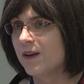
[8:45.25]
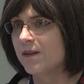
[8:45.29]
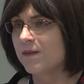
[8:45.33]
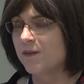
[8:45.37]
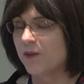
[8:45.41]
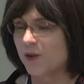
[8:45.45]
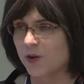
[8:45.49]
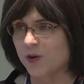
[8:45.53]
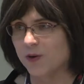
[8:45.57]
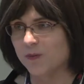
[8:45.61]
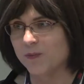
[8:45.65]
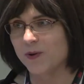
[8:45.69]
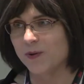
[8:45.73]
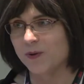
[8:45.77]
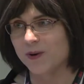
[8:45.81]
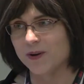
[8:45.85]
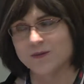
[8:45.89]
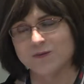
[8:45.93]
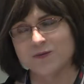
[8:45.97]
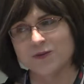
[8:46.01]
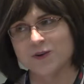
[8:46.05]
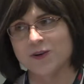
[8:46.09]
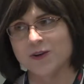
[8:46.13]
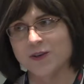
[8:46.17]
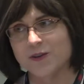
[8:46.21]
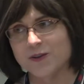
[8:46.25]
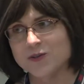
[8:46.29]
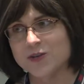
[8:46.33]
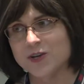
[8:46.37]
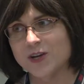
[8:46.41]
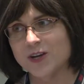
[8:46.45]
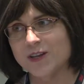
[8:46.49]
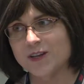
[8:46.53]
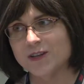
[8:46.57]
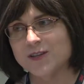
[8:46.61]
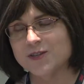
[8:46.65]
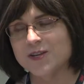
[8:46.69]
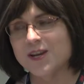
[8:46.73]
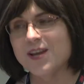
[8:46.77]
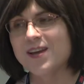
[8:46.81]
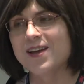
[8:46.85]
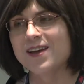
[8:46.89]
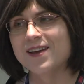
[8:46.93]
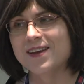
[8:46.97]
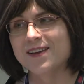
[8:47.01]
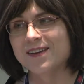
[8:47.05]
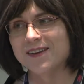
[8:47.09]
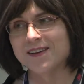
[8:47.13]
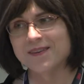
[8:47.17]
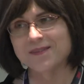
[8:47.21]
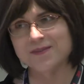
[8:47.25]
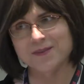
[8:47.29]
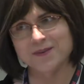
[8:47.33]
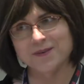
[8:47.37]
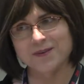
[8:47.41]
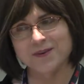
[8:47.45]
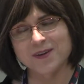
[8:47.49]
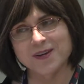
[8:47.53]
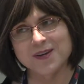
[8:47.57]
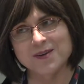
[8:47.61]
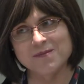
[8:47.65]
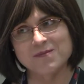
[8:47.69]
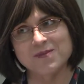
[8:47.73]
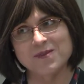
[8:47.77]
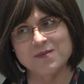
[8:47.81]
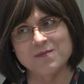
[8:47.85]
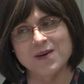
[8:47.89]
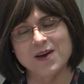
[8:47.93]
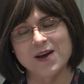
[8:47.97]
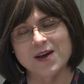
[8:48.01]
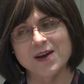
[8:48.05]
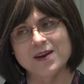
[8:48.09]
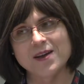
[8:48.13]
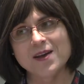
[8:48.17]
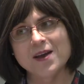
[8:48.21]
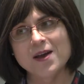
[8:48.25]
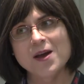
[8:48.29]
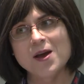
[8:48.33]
they're going to be ready for another challenge if you were to keep them on.